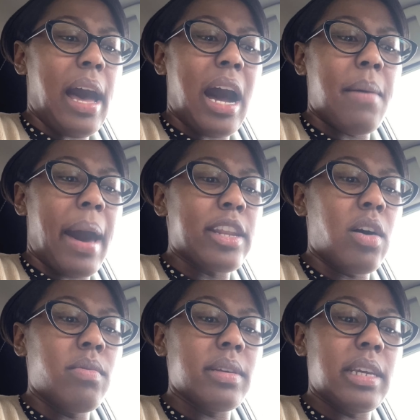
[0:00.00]
Um, I
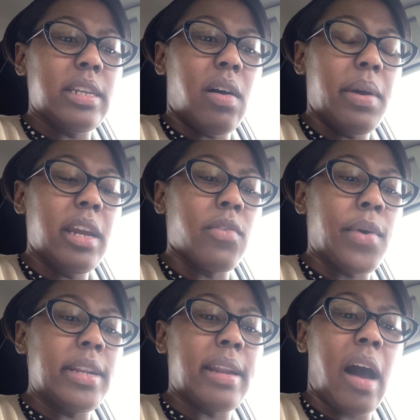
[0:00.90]
don't get on here
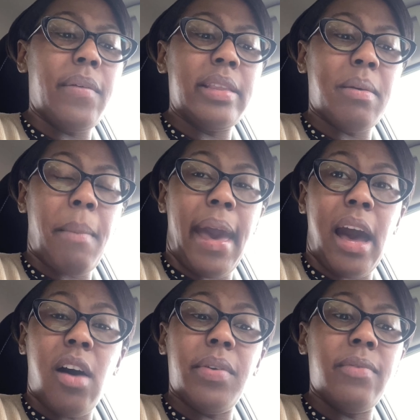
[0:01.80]
running off at the mouth.